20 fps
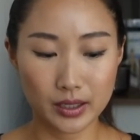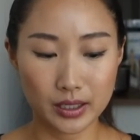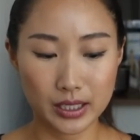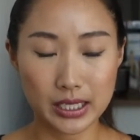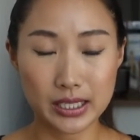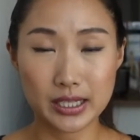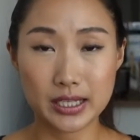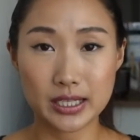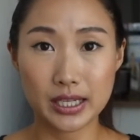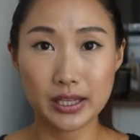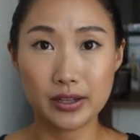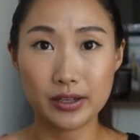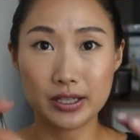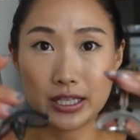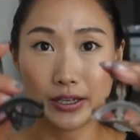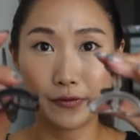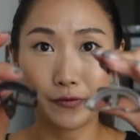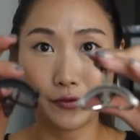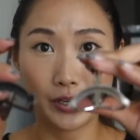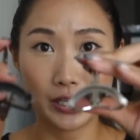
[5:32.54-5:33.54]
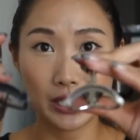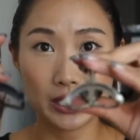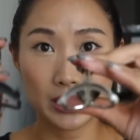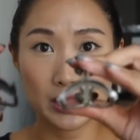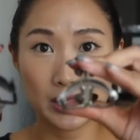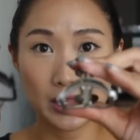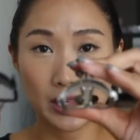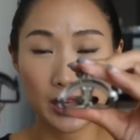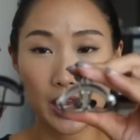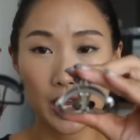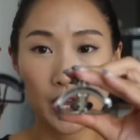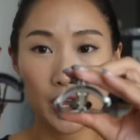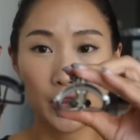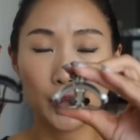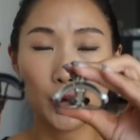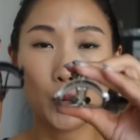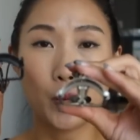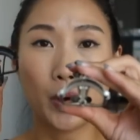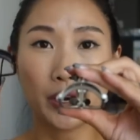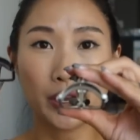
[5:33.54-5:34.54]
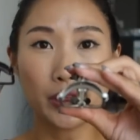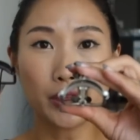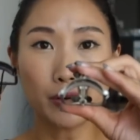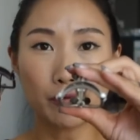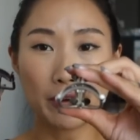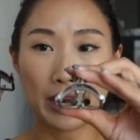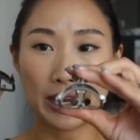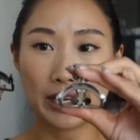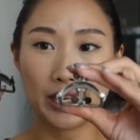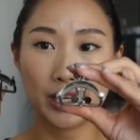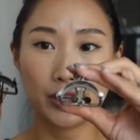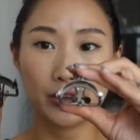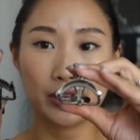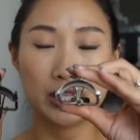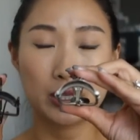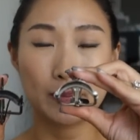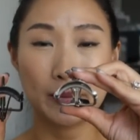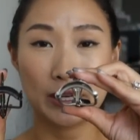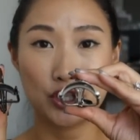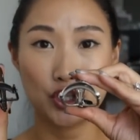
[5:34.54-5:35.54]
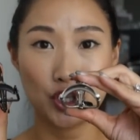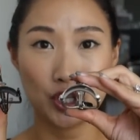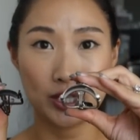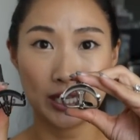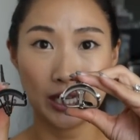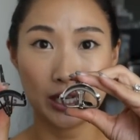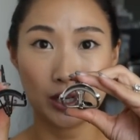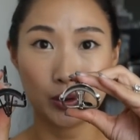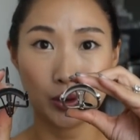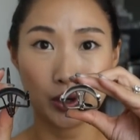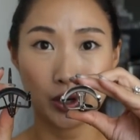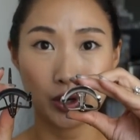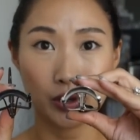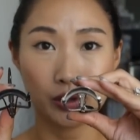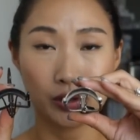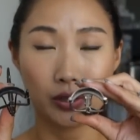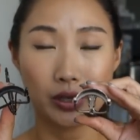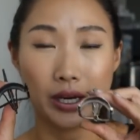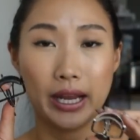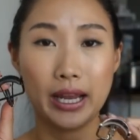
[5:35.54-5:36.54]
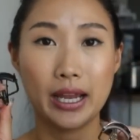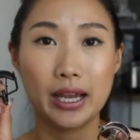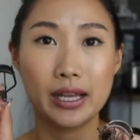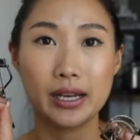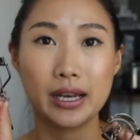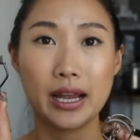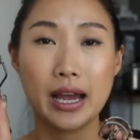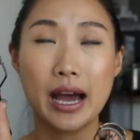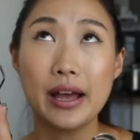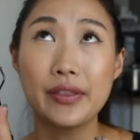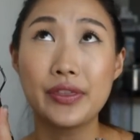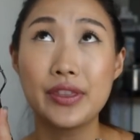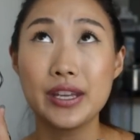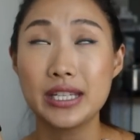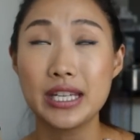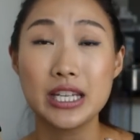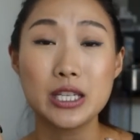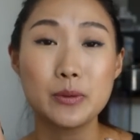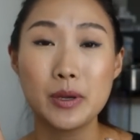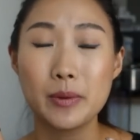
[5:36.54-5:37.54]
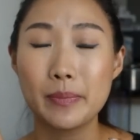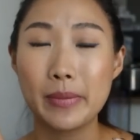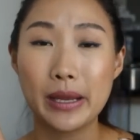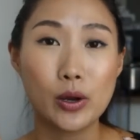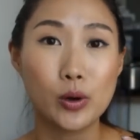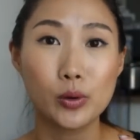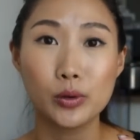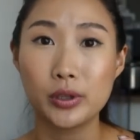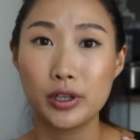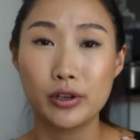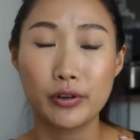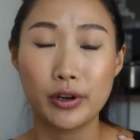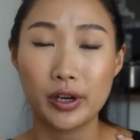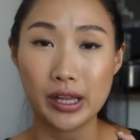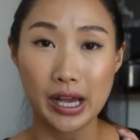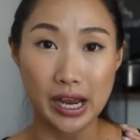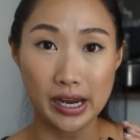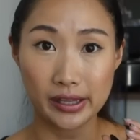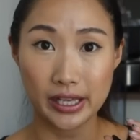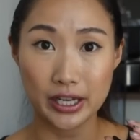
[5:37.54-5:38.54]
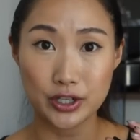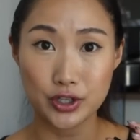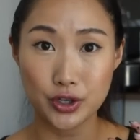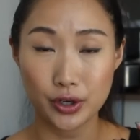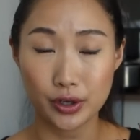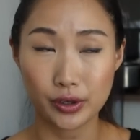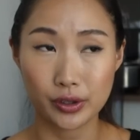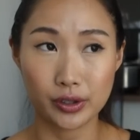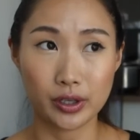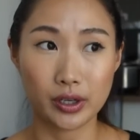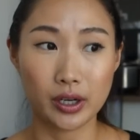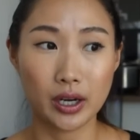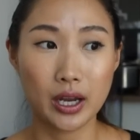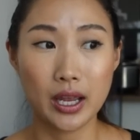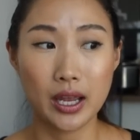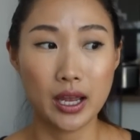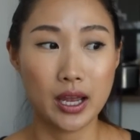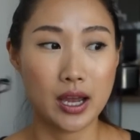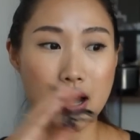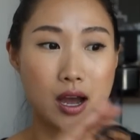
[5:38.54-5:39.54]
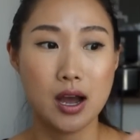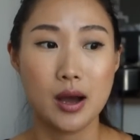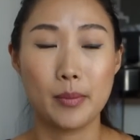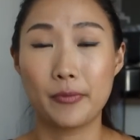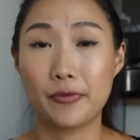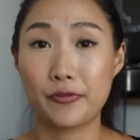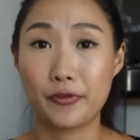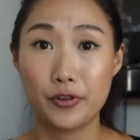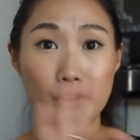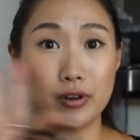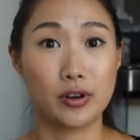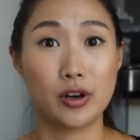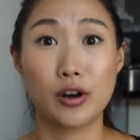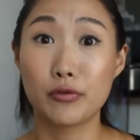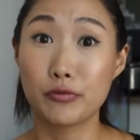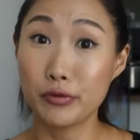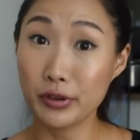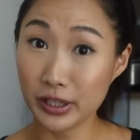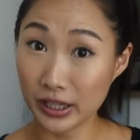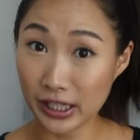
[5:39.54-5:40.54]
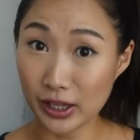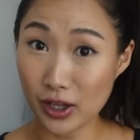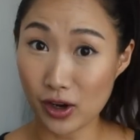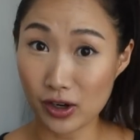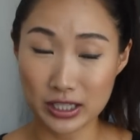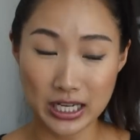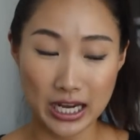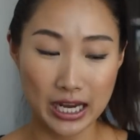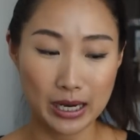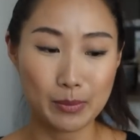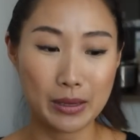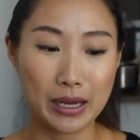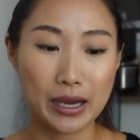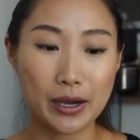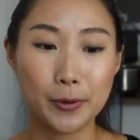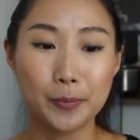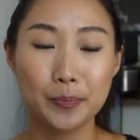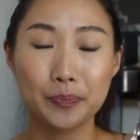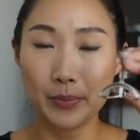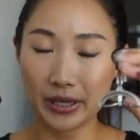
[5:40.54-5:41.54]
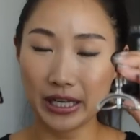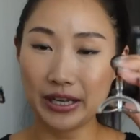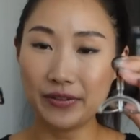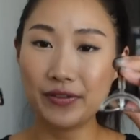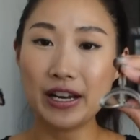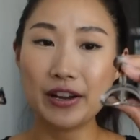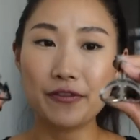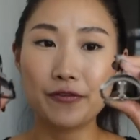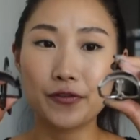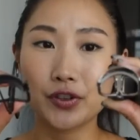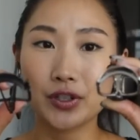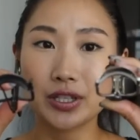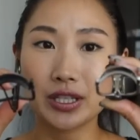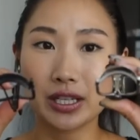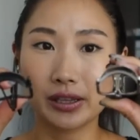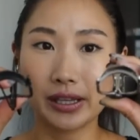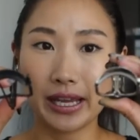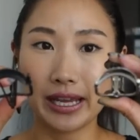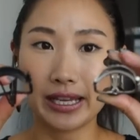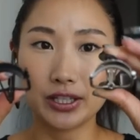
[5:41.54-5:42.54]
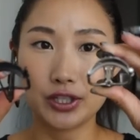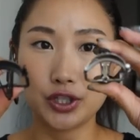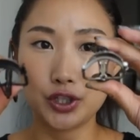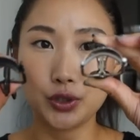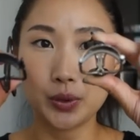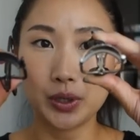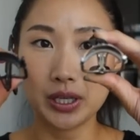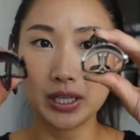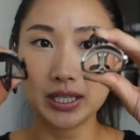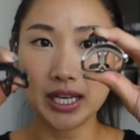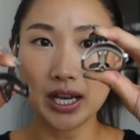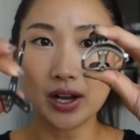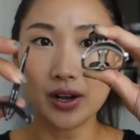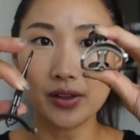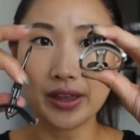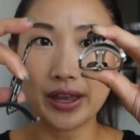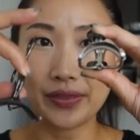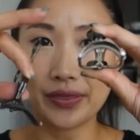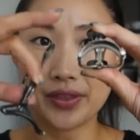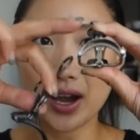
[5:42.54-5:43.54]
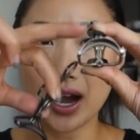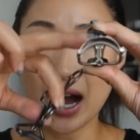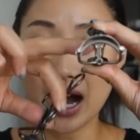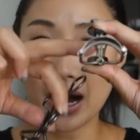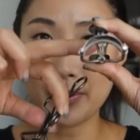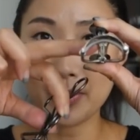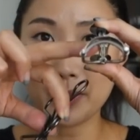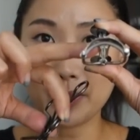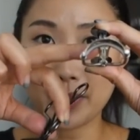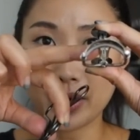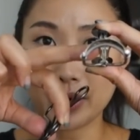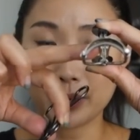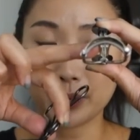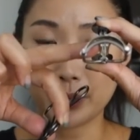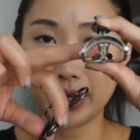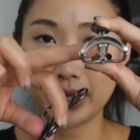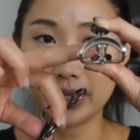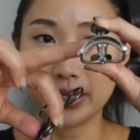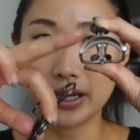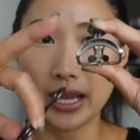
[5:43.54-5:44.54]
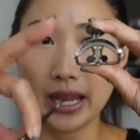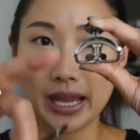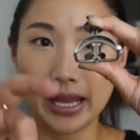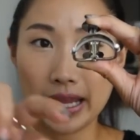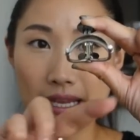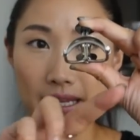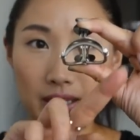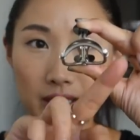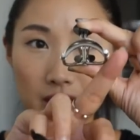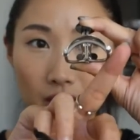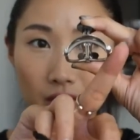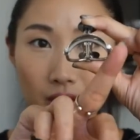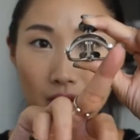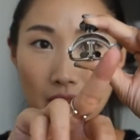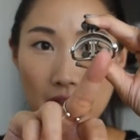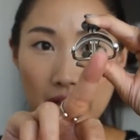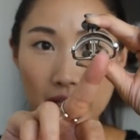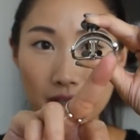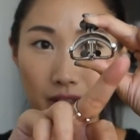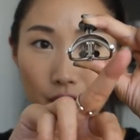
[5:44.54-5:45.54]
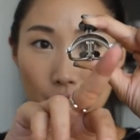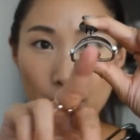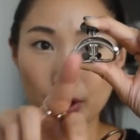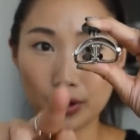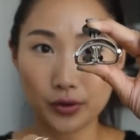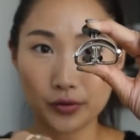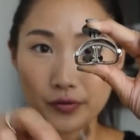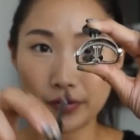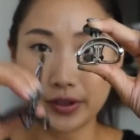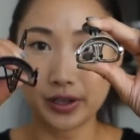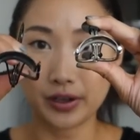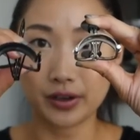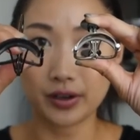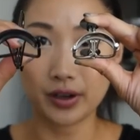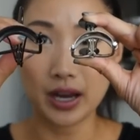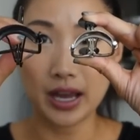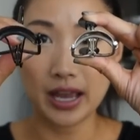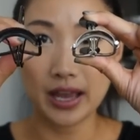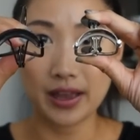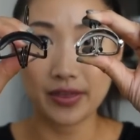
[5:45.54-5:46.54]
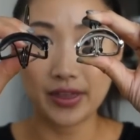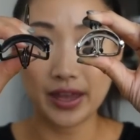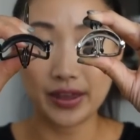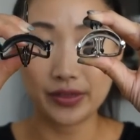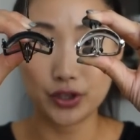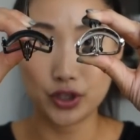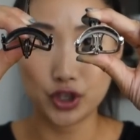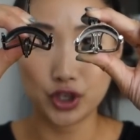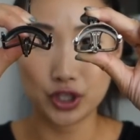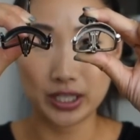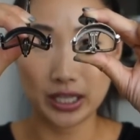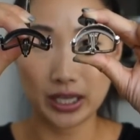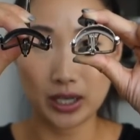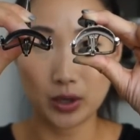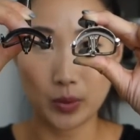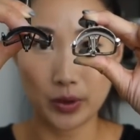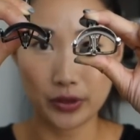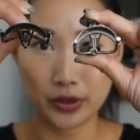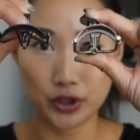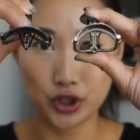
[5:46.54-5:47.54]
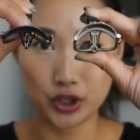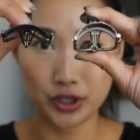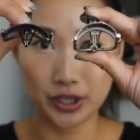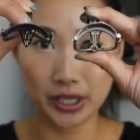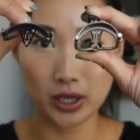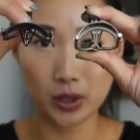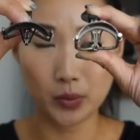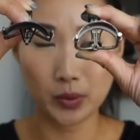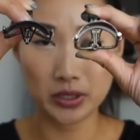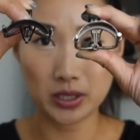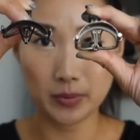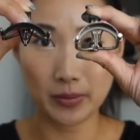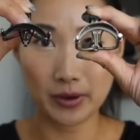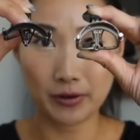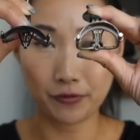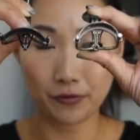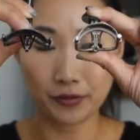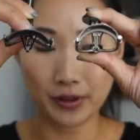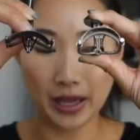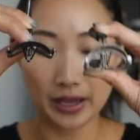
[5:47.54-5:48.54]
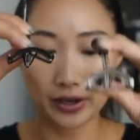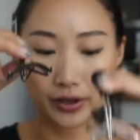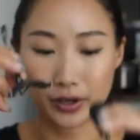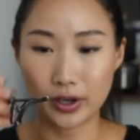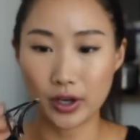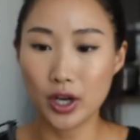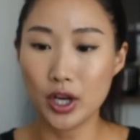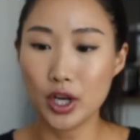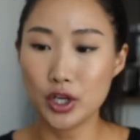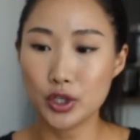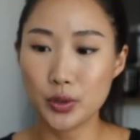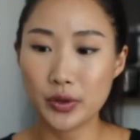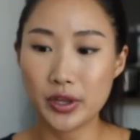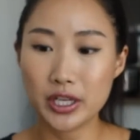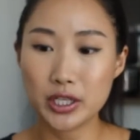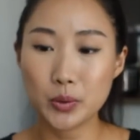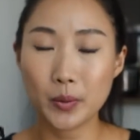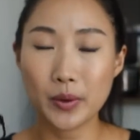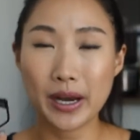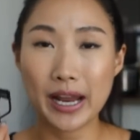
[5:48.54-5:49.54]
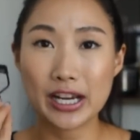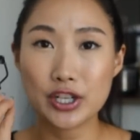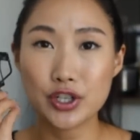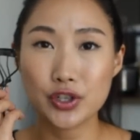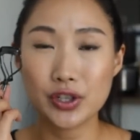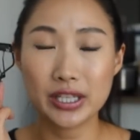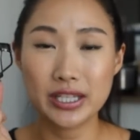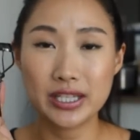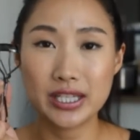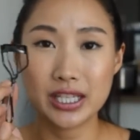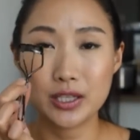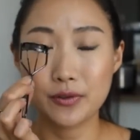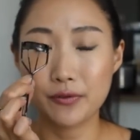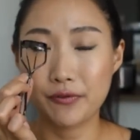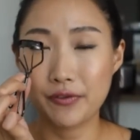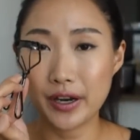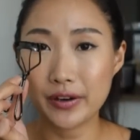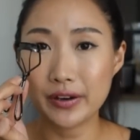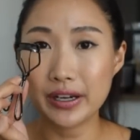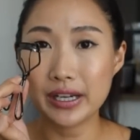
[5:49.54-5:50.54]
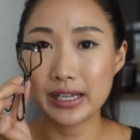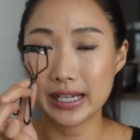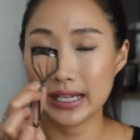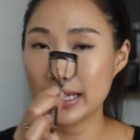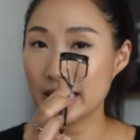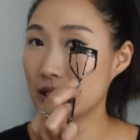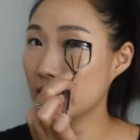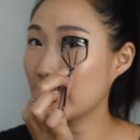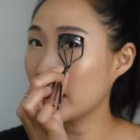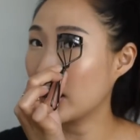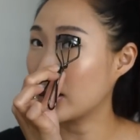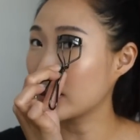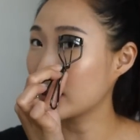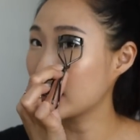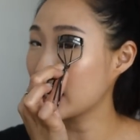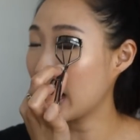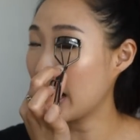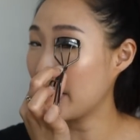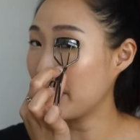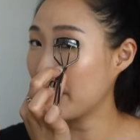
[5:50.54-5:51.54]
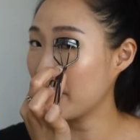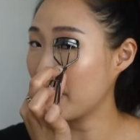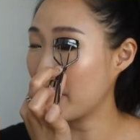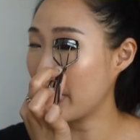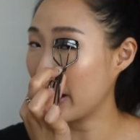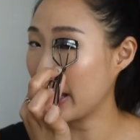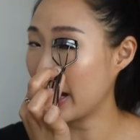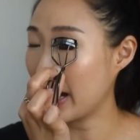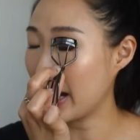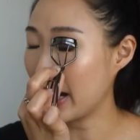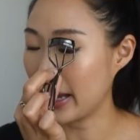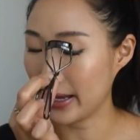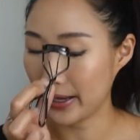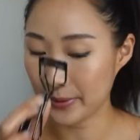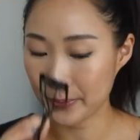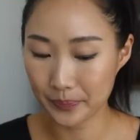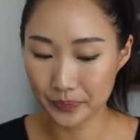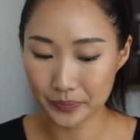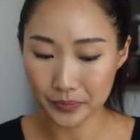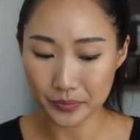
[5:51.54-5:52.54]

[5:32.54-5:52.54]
can see the difference, the one on the right here is my Shiseido curler, and this has been my holy grail eyelash curler for a really long time now. But even at first glance, you can tell that the Abbamart one is a lot curvier than the Shiseido one. The Shiseido one's a bit flatter. So this one actually sits very nicely on top of my eye.